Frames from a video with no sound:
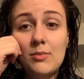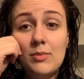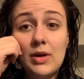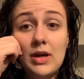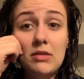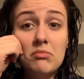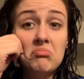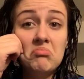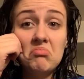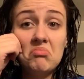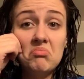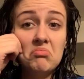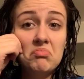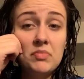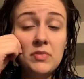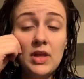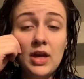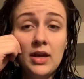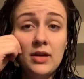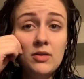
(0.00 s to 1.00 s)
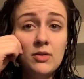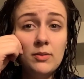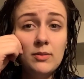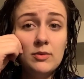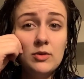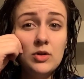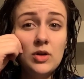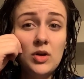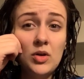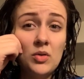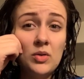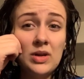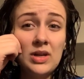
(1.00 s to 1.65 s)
but I don't know,